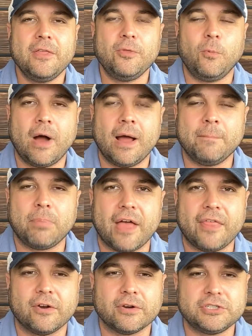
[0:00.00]
The one
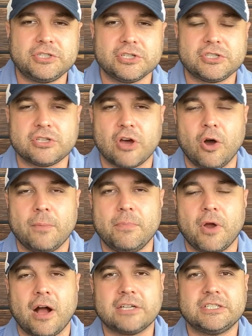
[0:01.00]
brother is just so
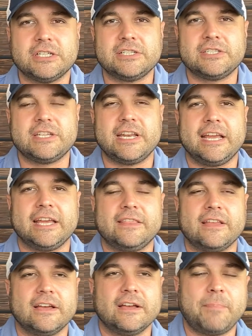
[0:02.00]
obnoxious, sitting in
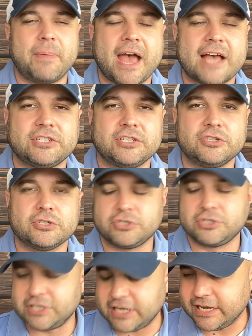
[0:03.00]
the passenger
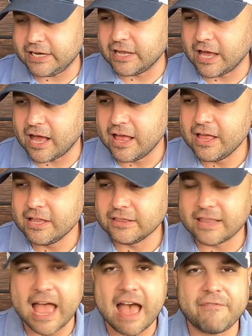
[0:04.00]
seat,
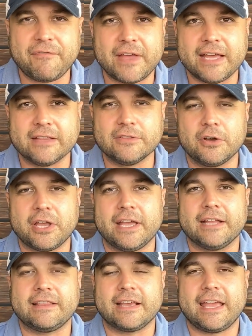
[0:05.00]
laughing, looking
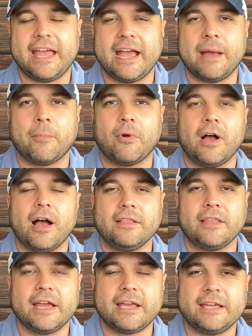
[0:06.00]
at the camera
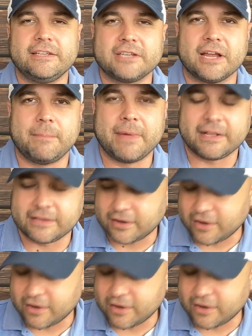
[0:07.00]
like he's going to make the